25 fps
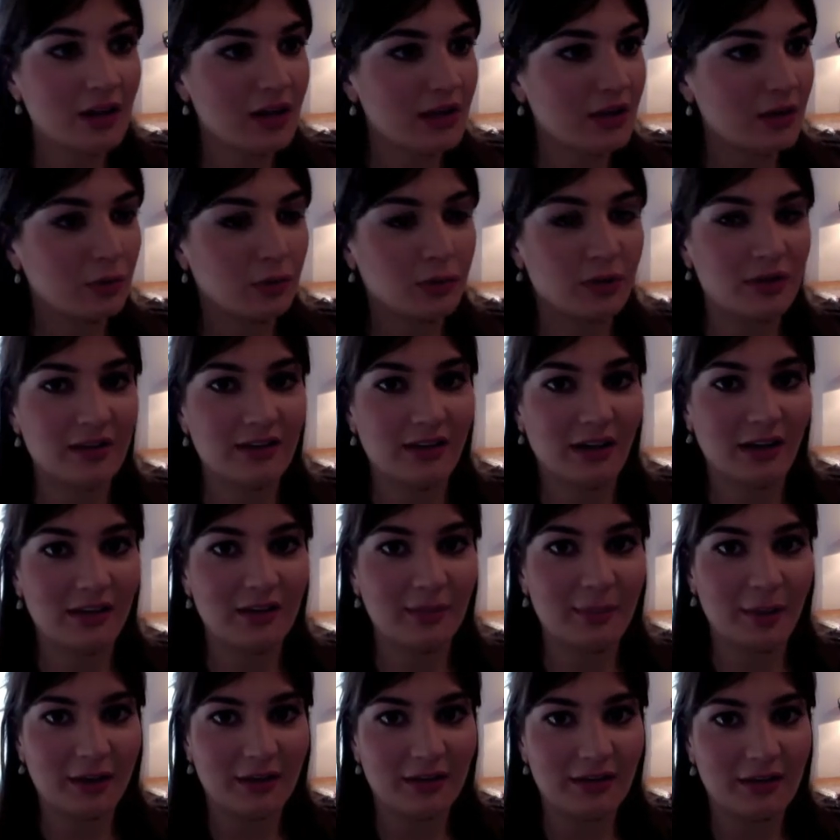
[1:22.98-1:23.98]
all these
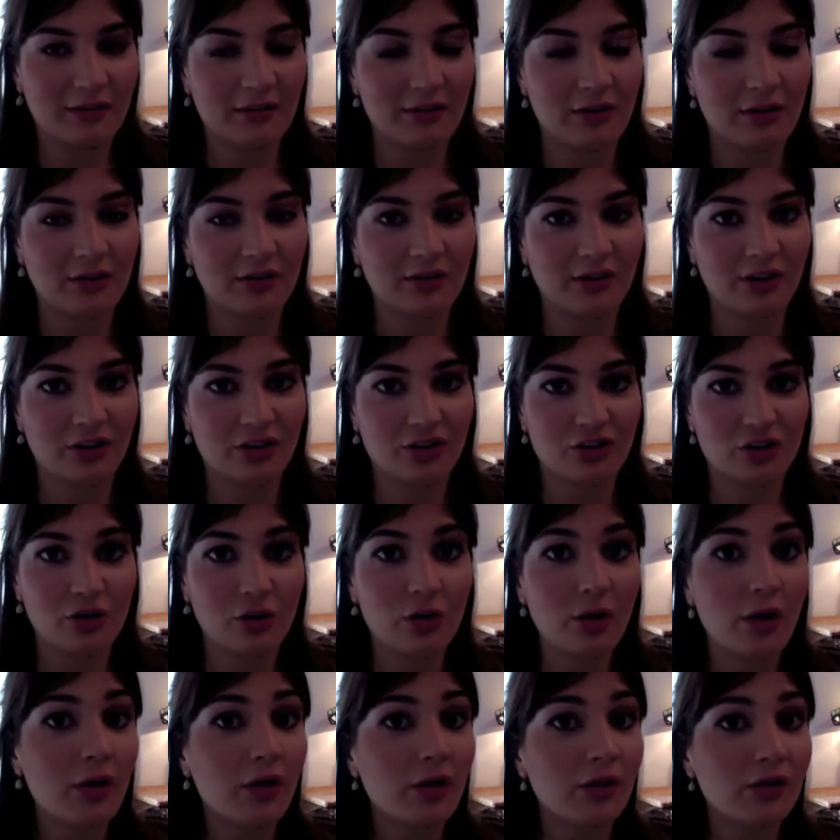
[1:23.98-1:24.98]
antibacterial essential
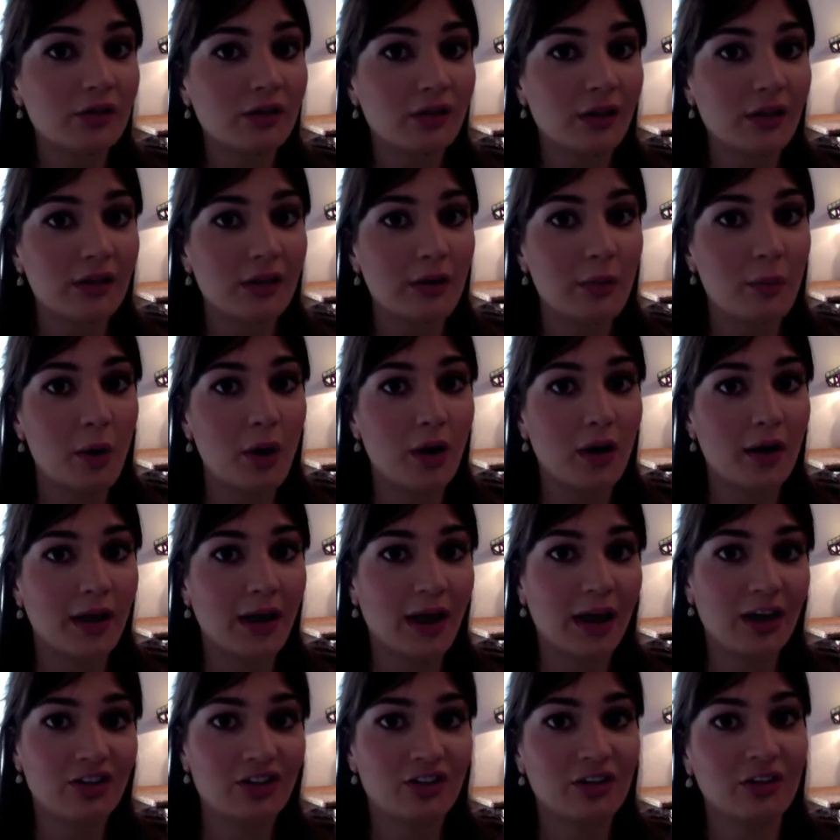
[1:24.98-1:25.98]
oils that they weren't
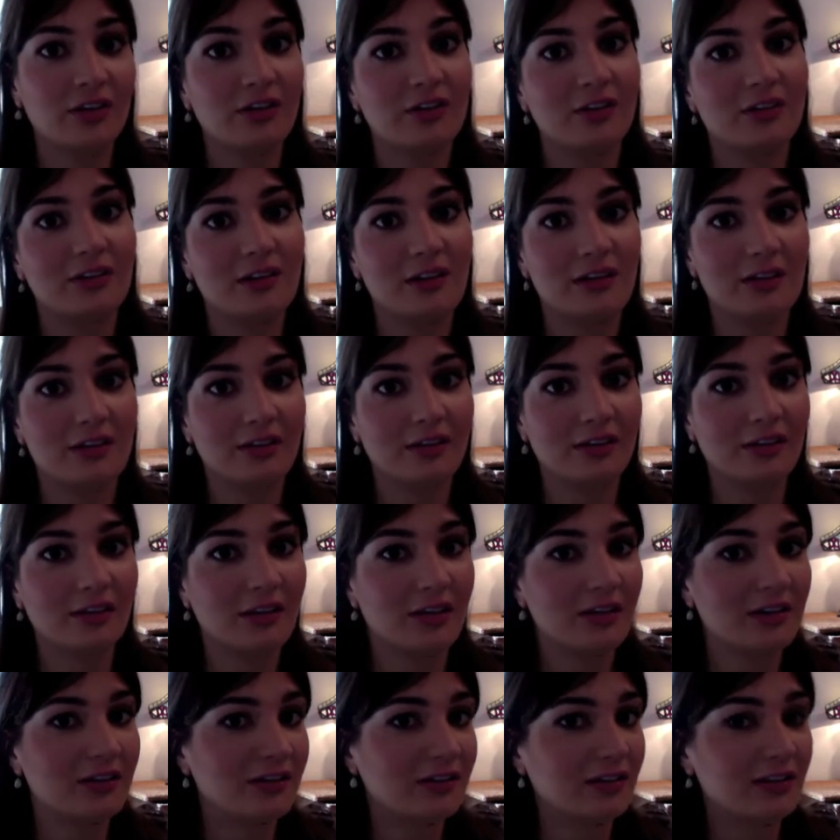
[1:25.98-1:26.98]
catching the diseases, so
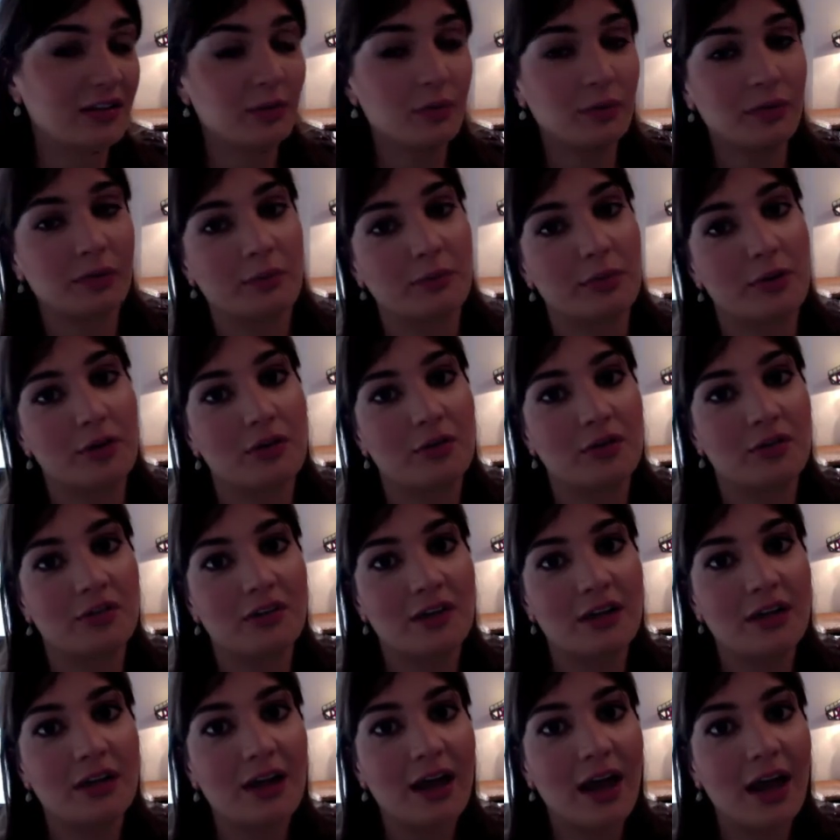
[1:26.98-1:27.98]
they could steal with
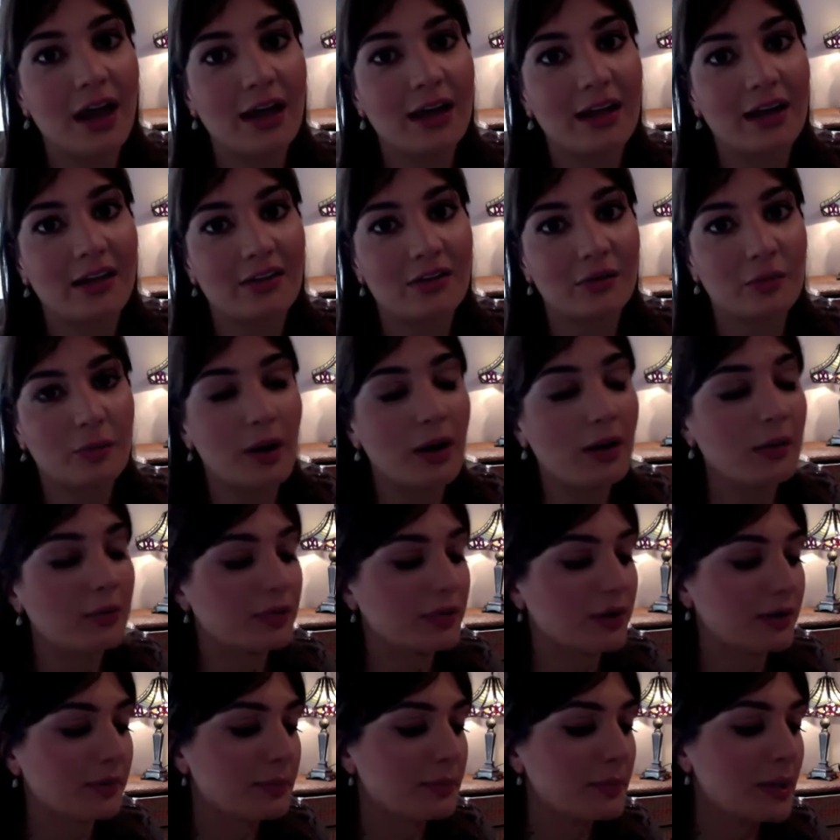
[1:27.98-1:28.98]
impunity and get away
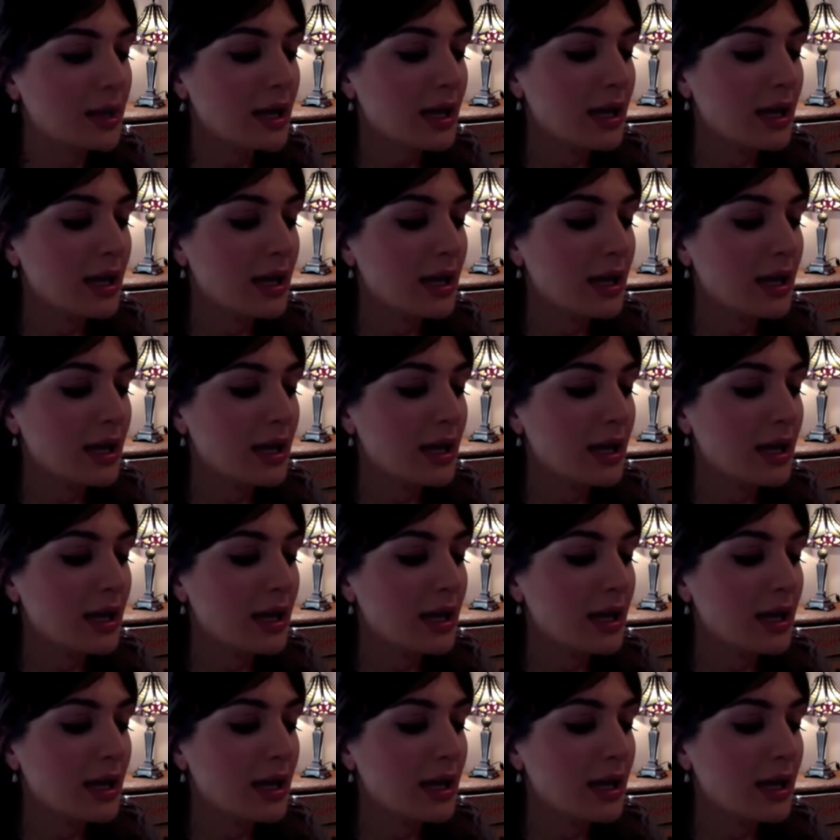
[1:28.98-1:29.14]
with it.